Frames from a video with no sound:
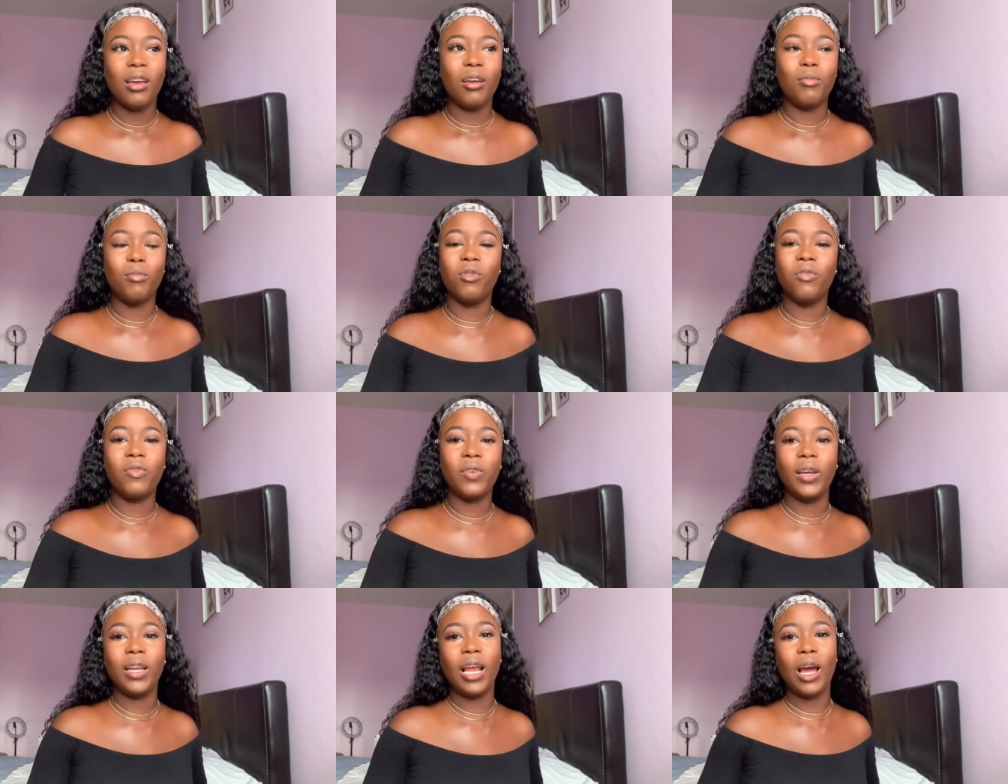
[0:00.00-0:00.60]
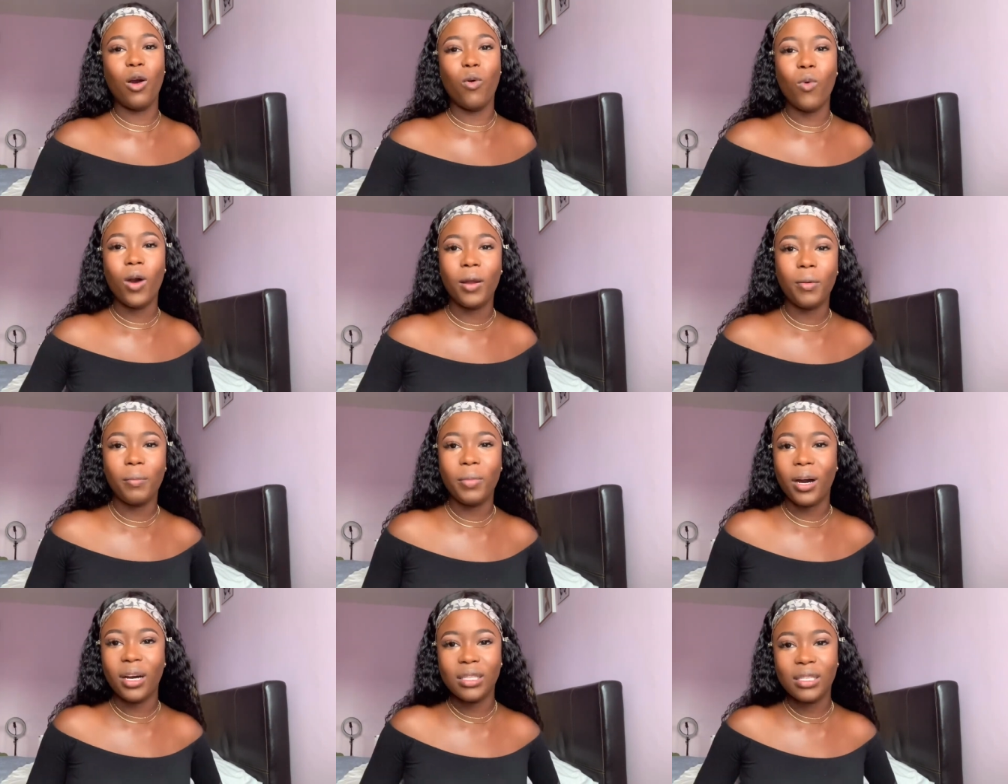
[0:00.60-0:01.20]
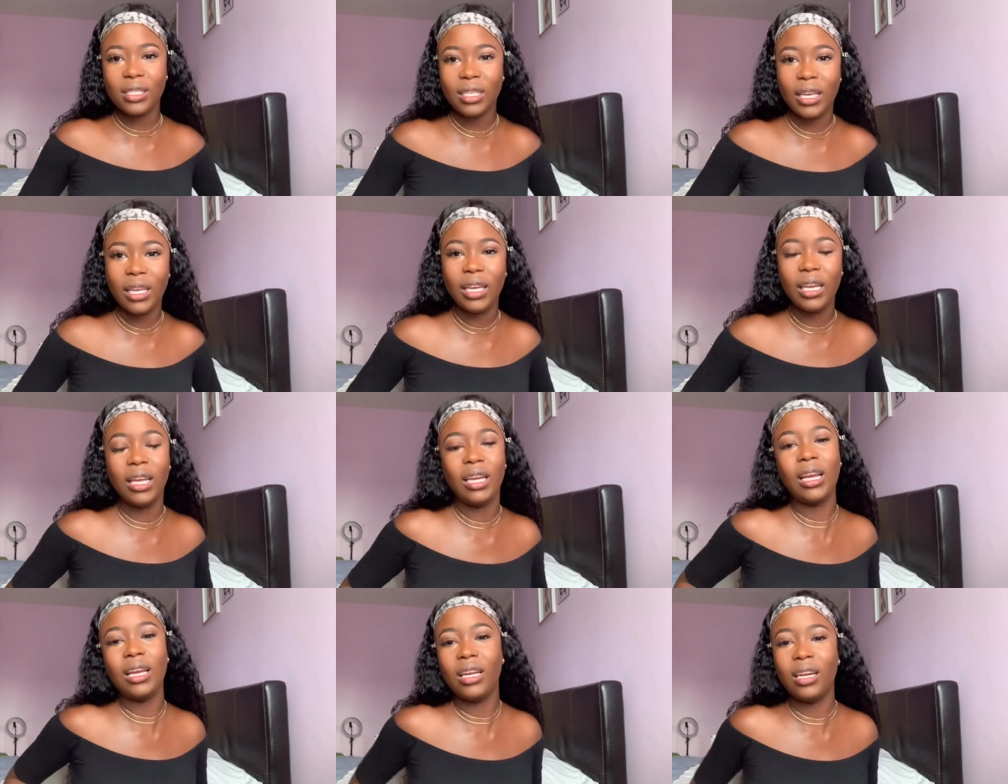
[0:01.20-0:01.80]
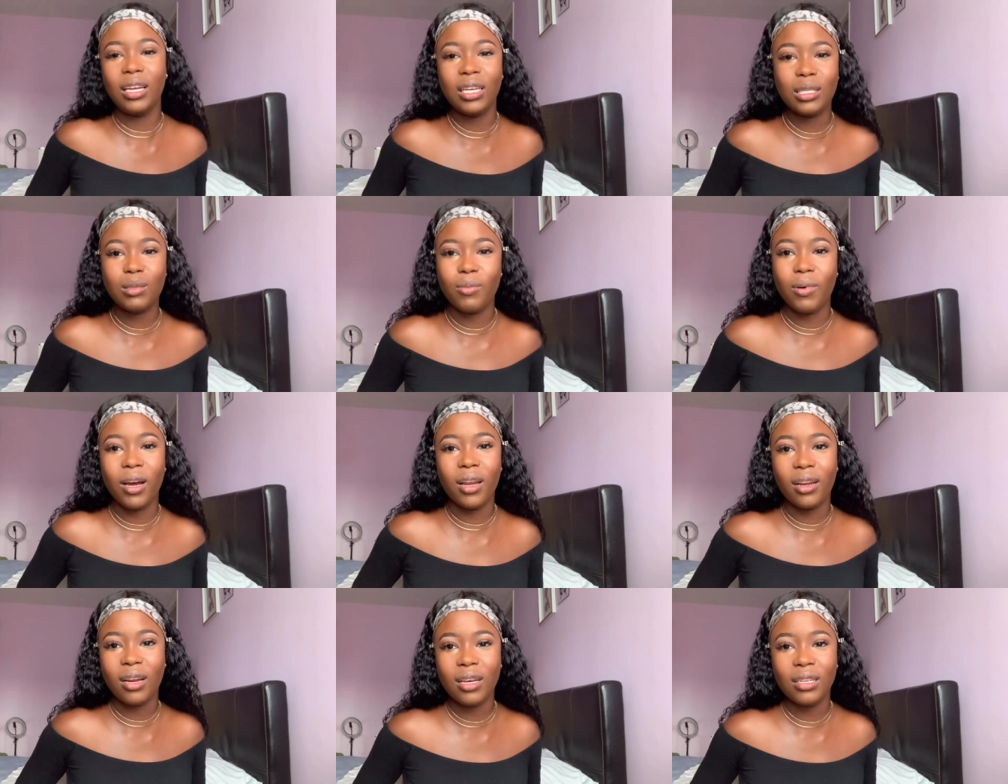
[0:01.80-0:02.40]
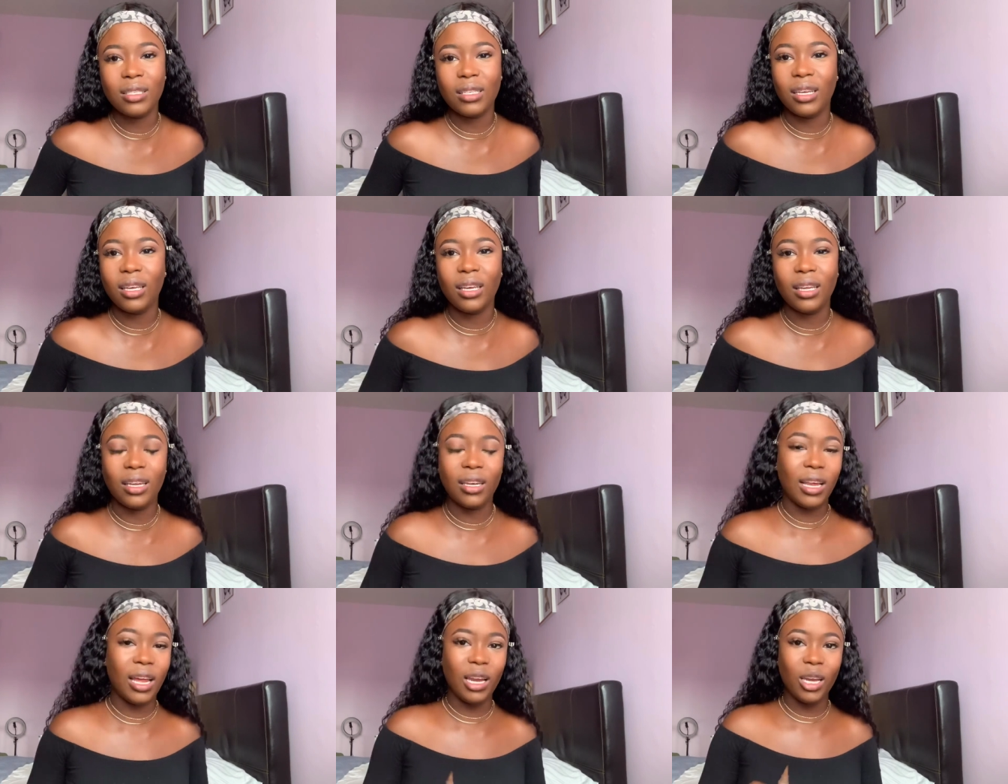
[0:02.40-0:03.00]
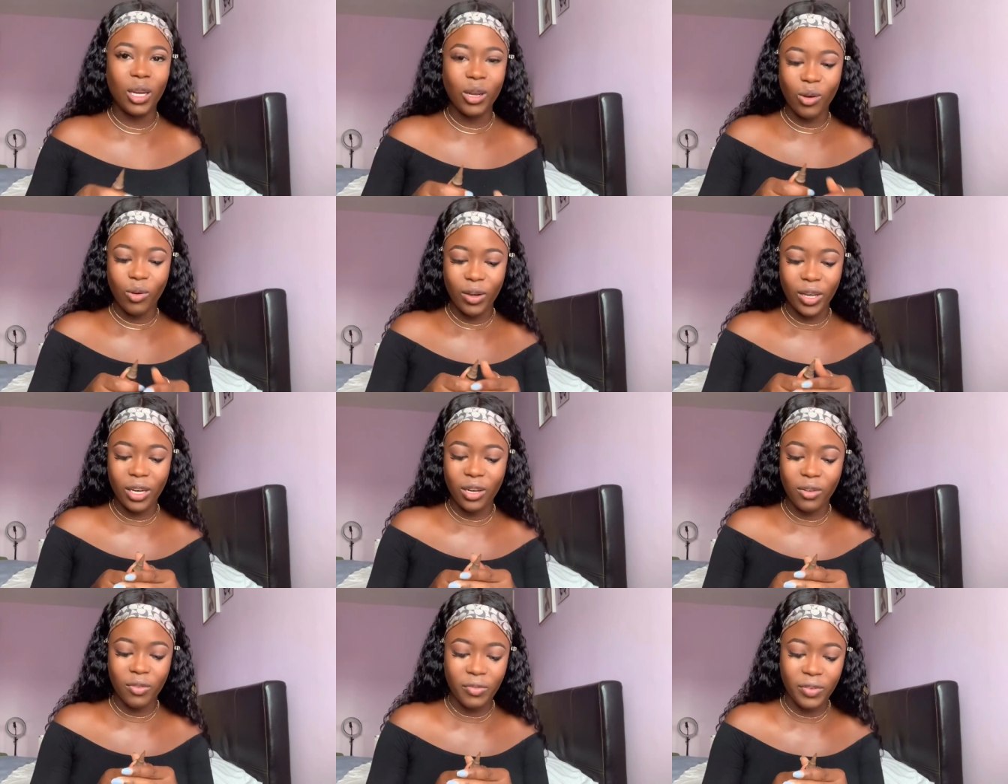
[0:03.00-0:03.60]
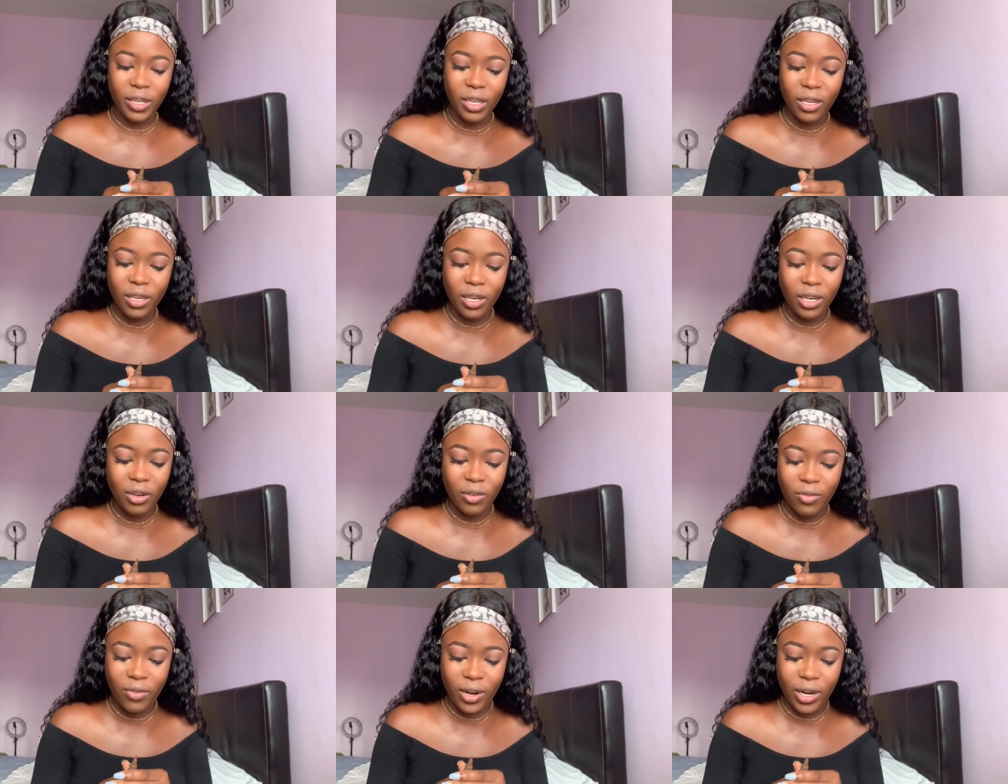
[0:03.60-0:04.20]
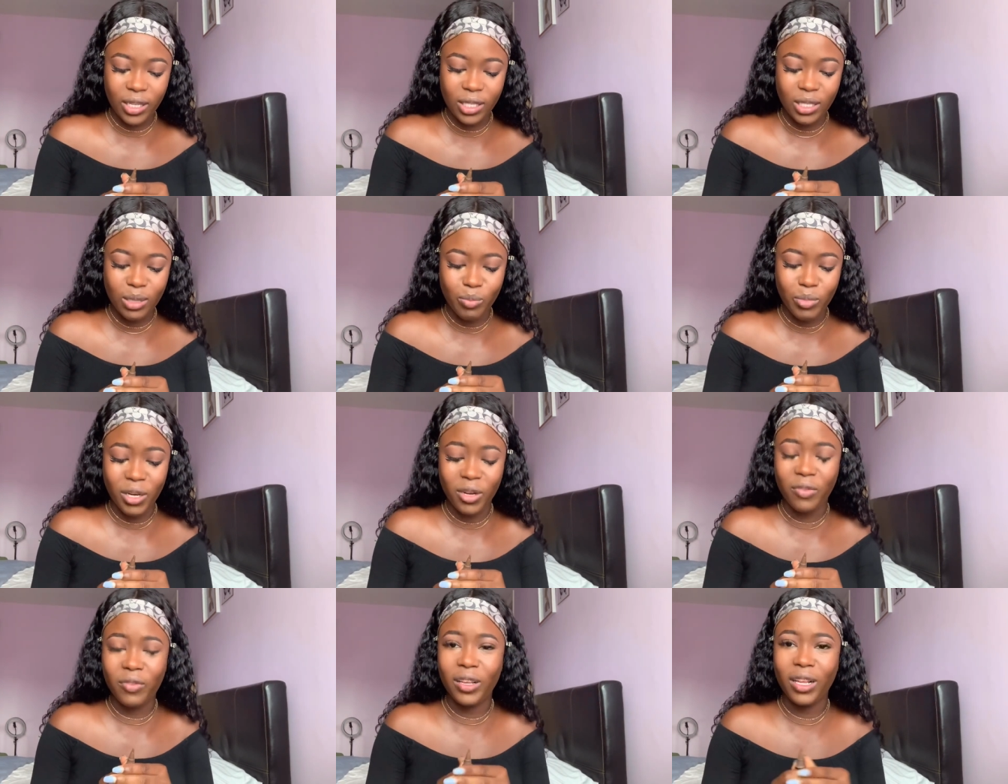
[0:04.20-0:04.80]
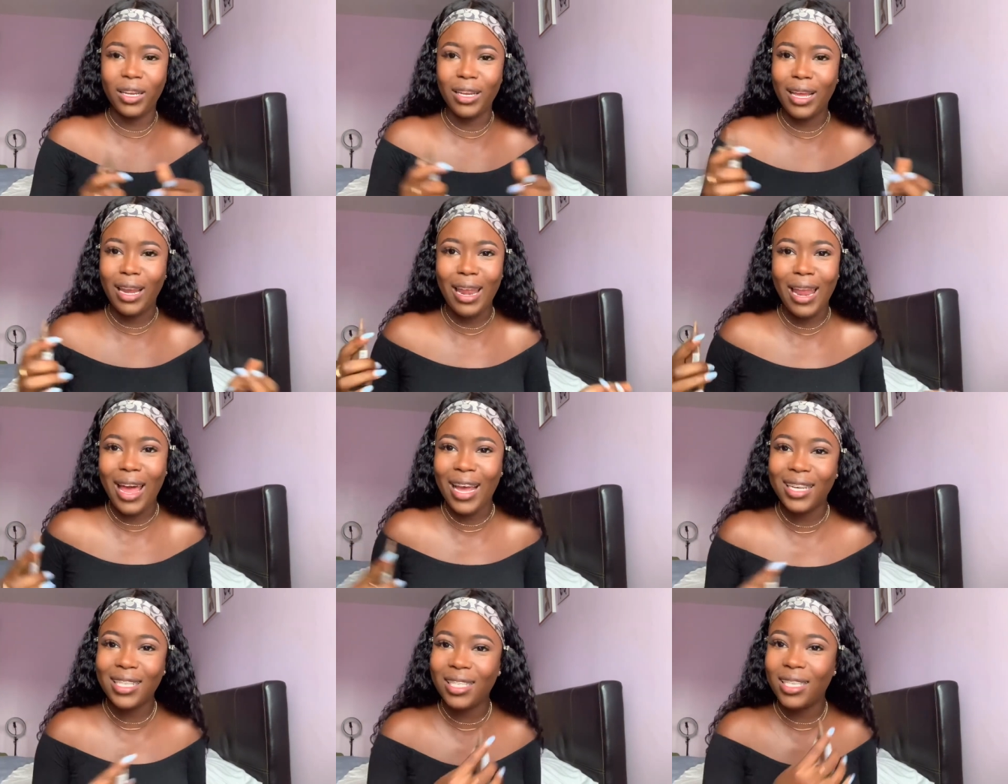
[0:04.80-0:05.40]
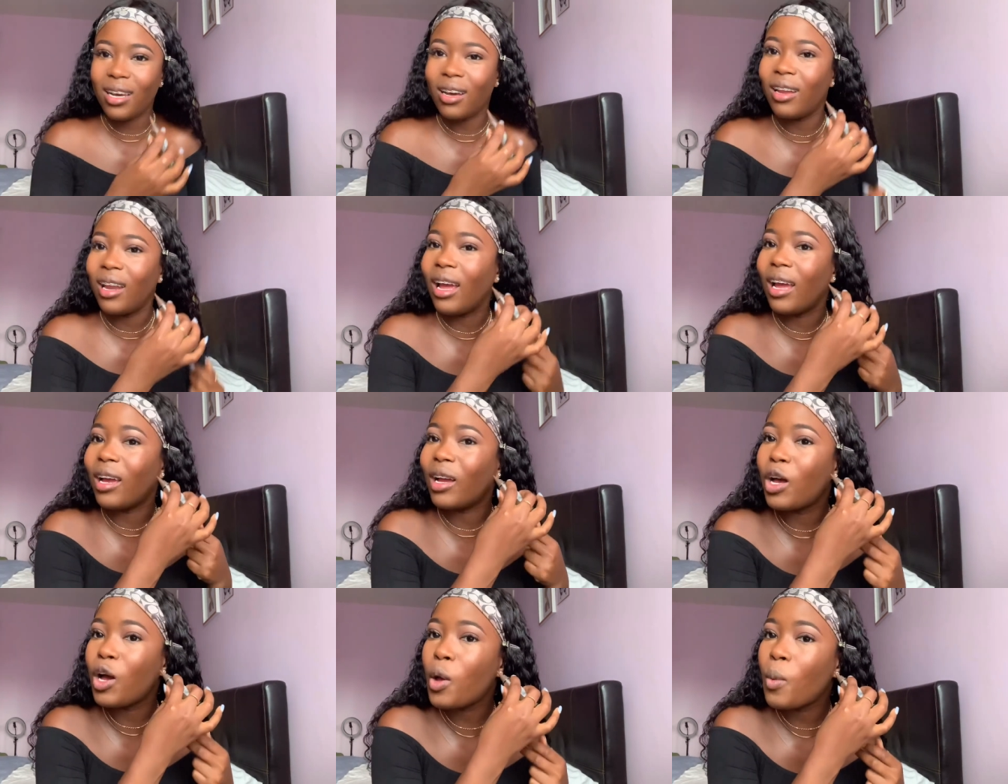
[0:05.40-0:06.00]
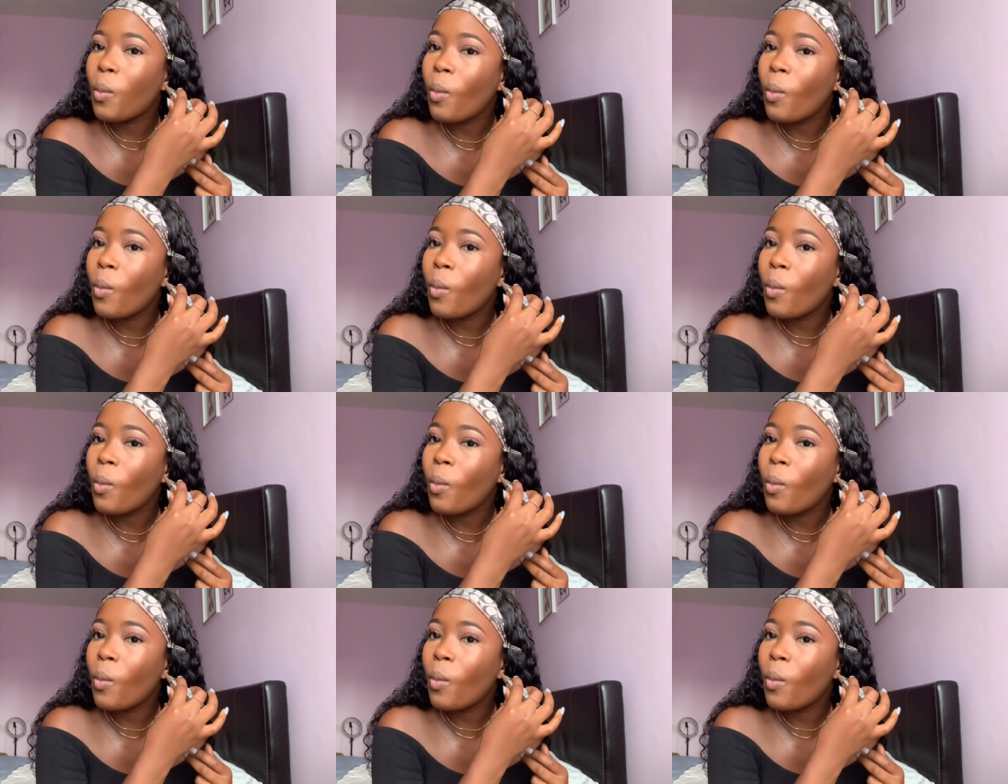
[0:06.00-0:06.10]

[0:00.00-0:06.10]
I feel like one part sinking and the next part not sinking. Like, no, it don't feel no different. I don't feel no lighter. Like,